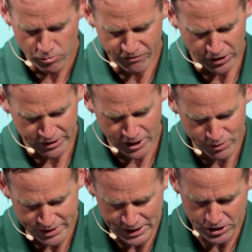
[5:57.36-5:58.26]
But Father God,
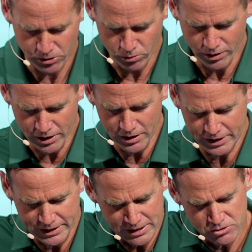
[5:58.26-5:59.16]
we thank you uh,
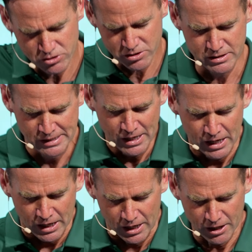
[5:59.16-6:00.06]
again just
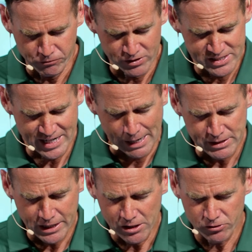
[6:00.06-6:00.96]
uh, for this time
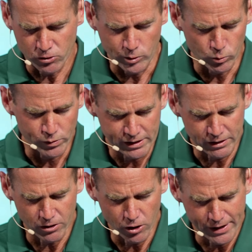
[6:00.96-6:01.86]
together, Lord, where
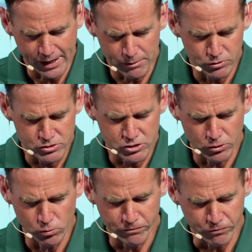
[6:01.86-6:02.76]
we are able to